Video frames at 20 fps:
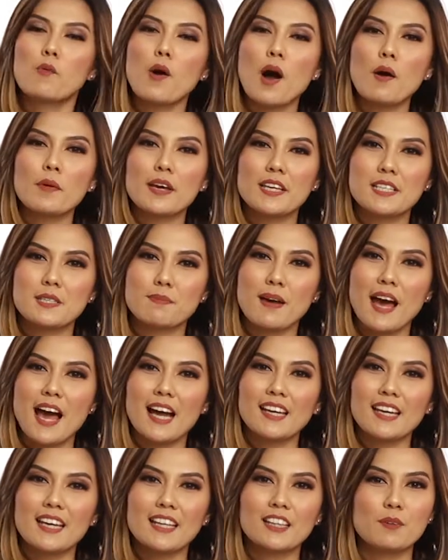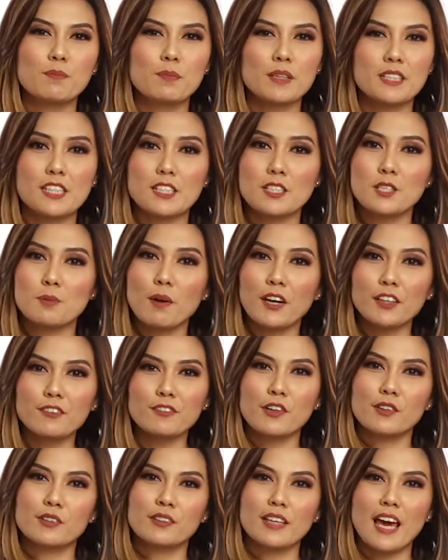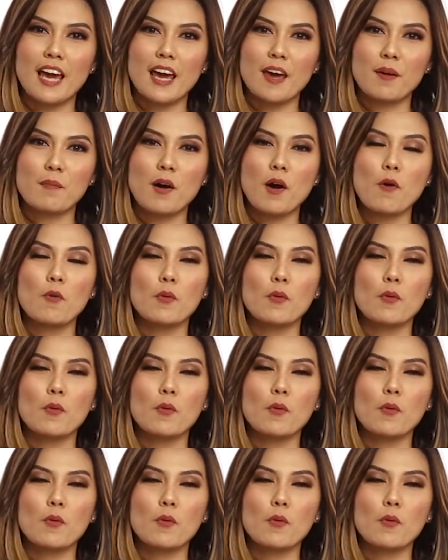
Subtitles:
Huawei's back in the budget smartphone game